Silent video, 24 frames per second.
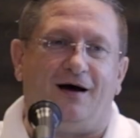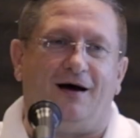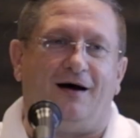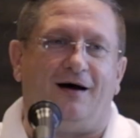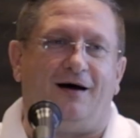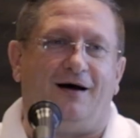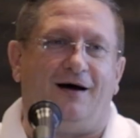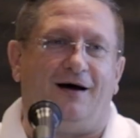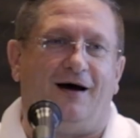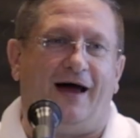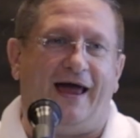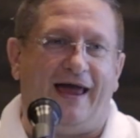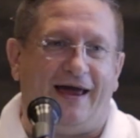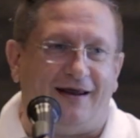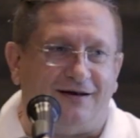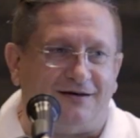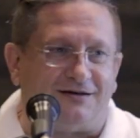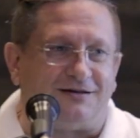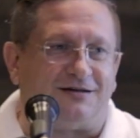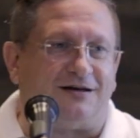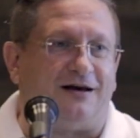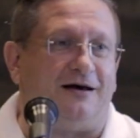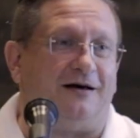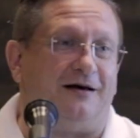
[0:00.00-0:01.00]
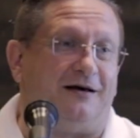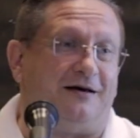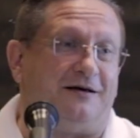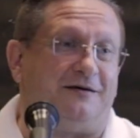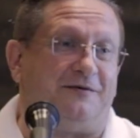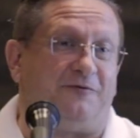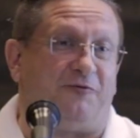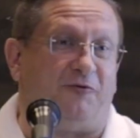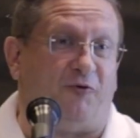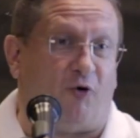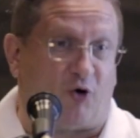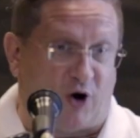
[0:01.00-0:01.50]
And
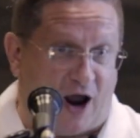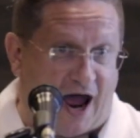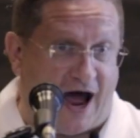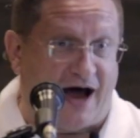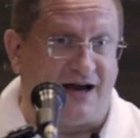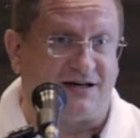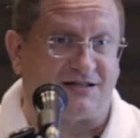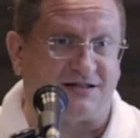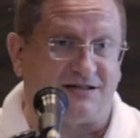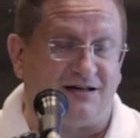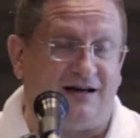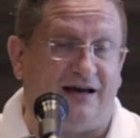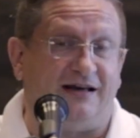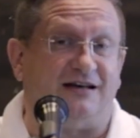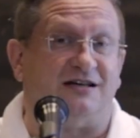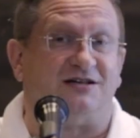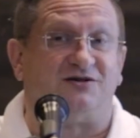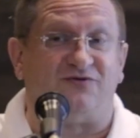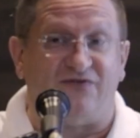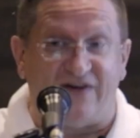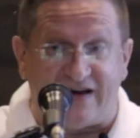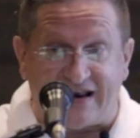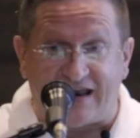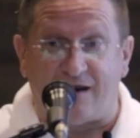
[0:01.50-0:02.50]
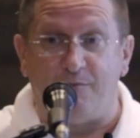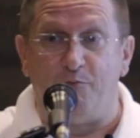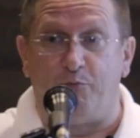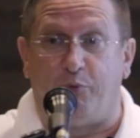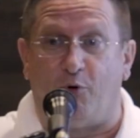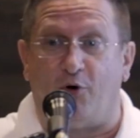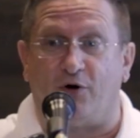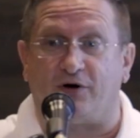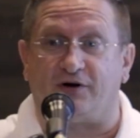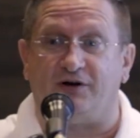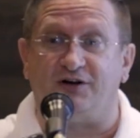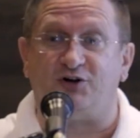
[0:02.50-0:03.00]
for us, it is very
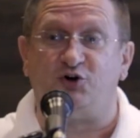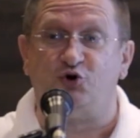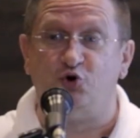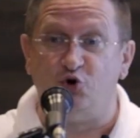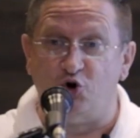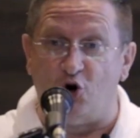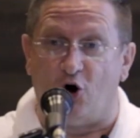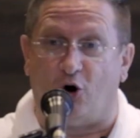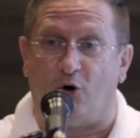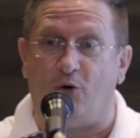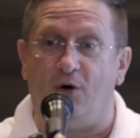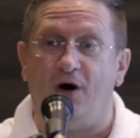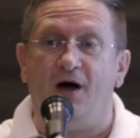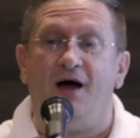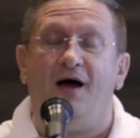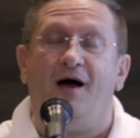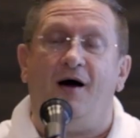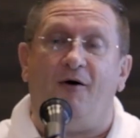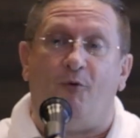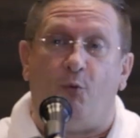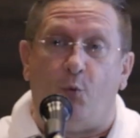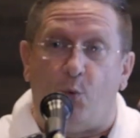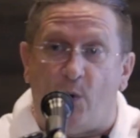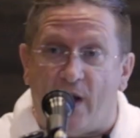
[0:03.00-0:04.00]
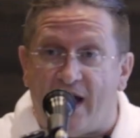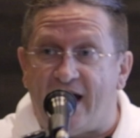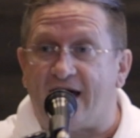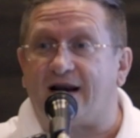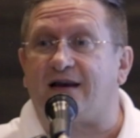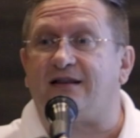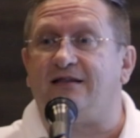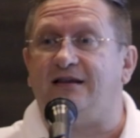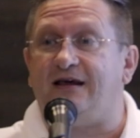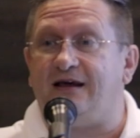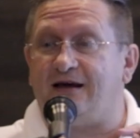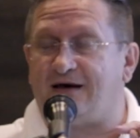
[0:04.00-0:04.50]
important to know
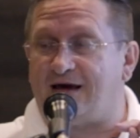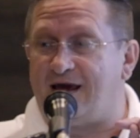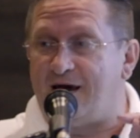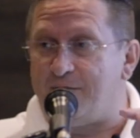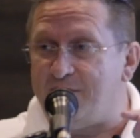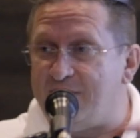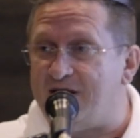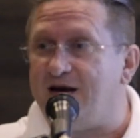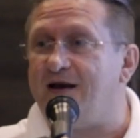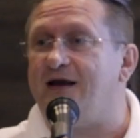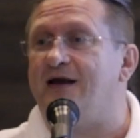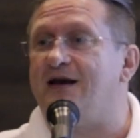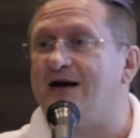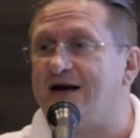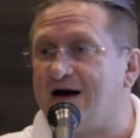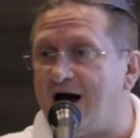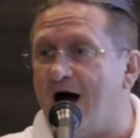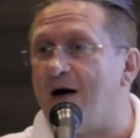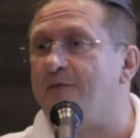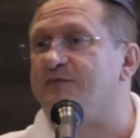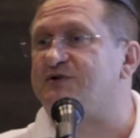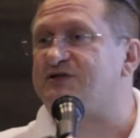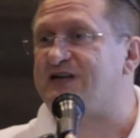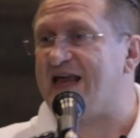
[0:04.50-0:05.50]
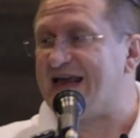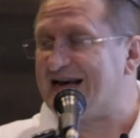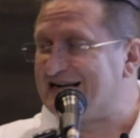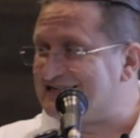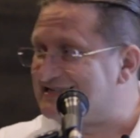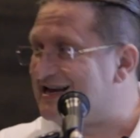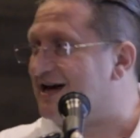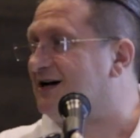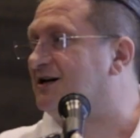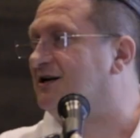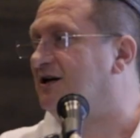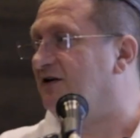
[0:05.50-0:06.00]
where the chameleon comes
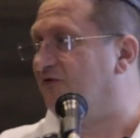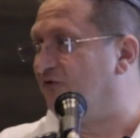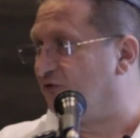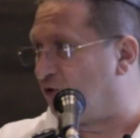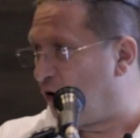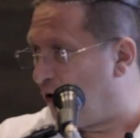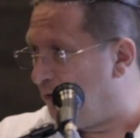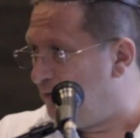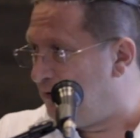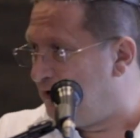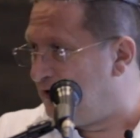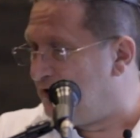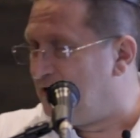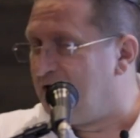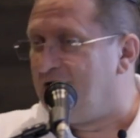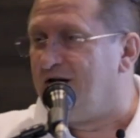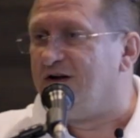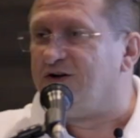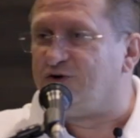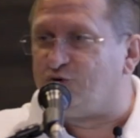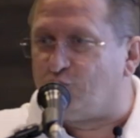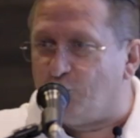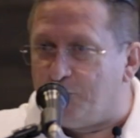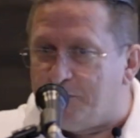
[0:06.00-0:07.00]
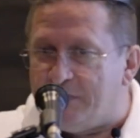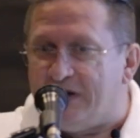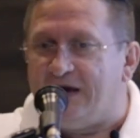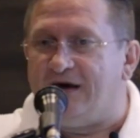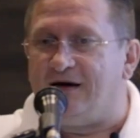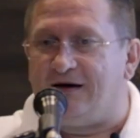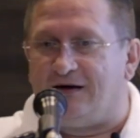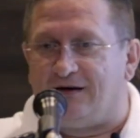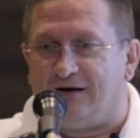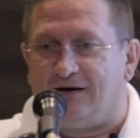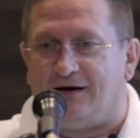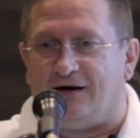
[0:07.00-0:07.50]
exactly from, to
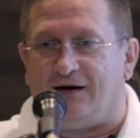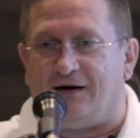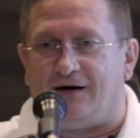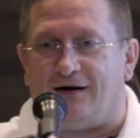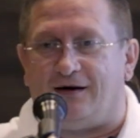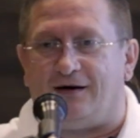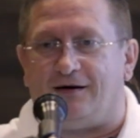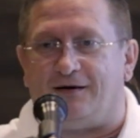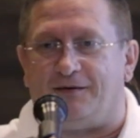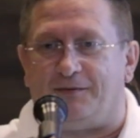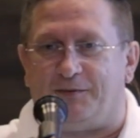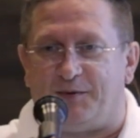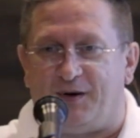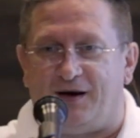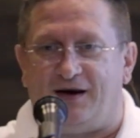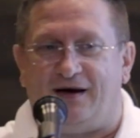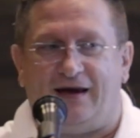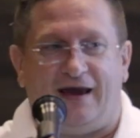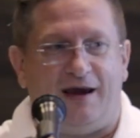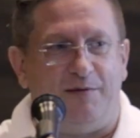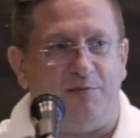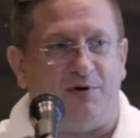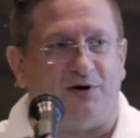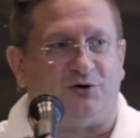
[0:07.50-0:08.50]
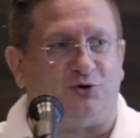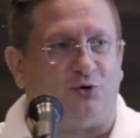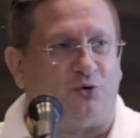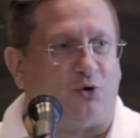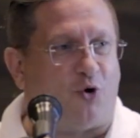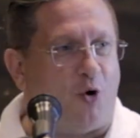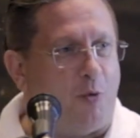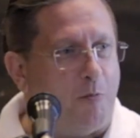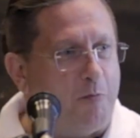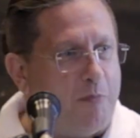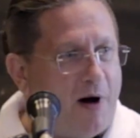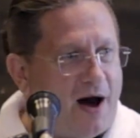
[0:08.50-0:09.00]
be able to
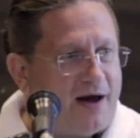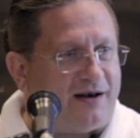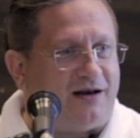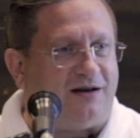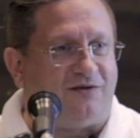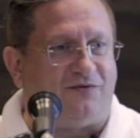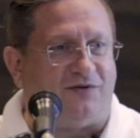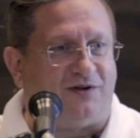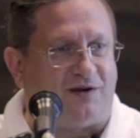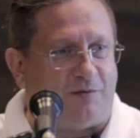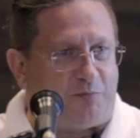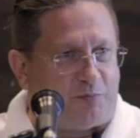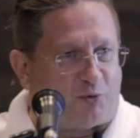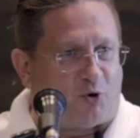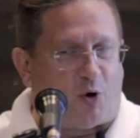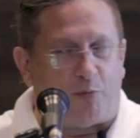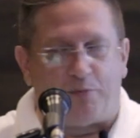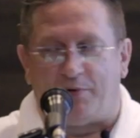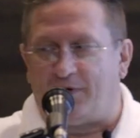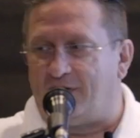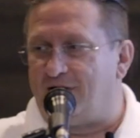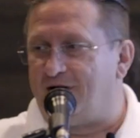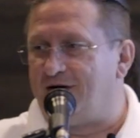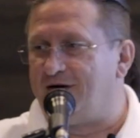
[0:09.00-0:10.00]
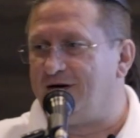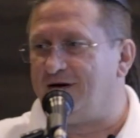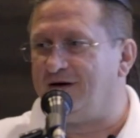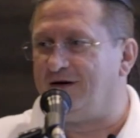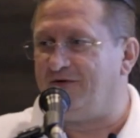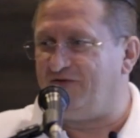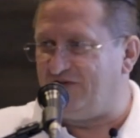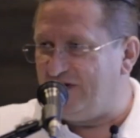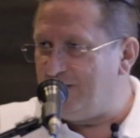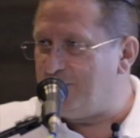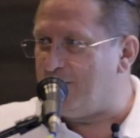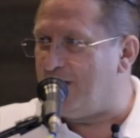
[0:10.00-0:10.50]
combine it with a proper
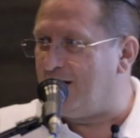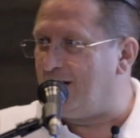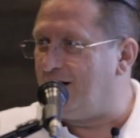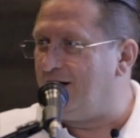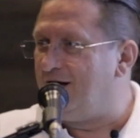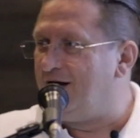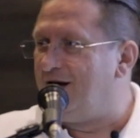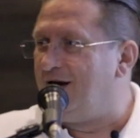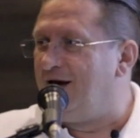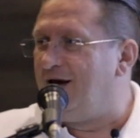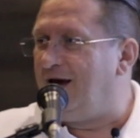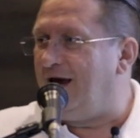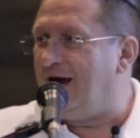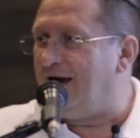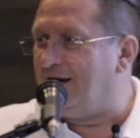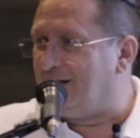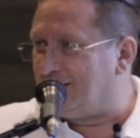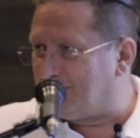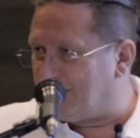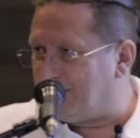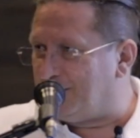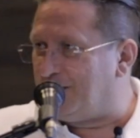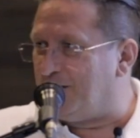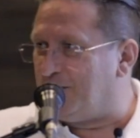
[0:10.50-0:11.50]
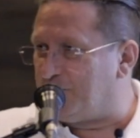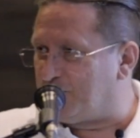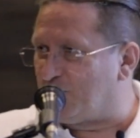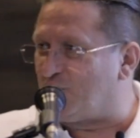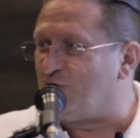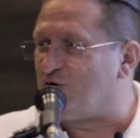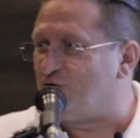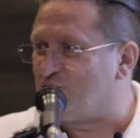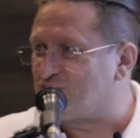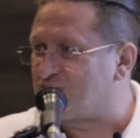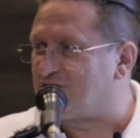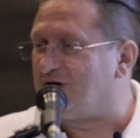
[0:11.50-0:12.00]
female and
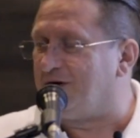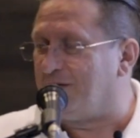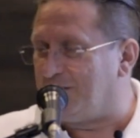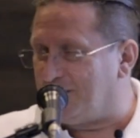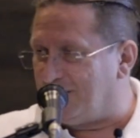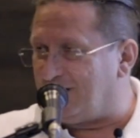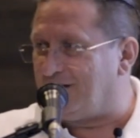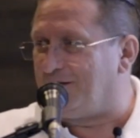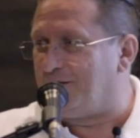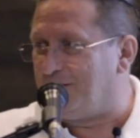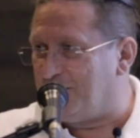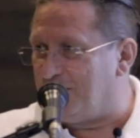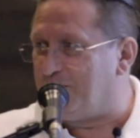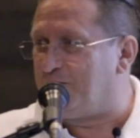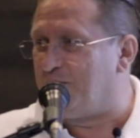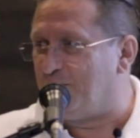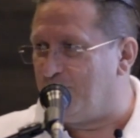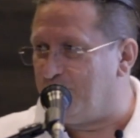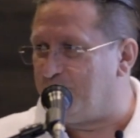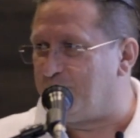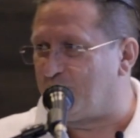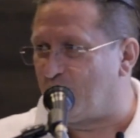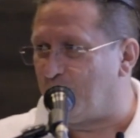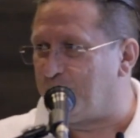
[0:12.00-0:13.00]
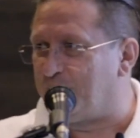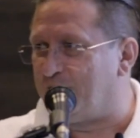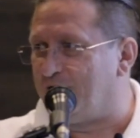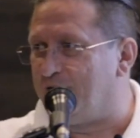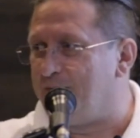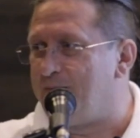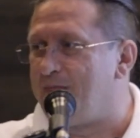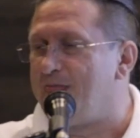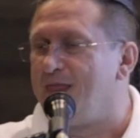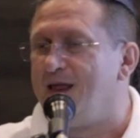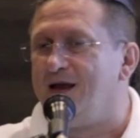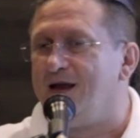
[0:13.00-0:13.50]
produce proper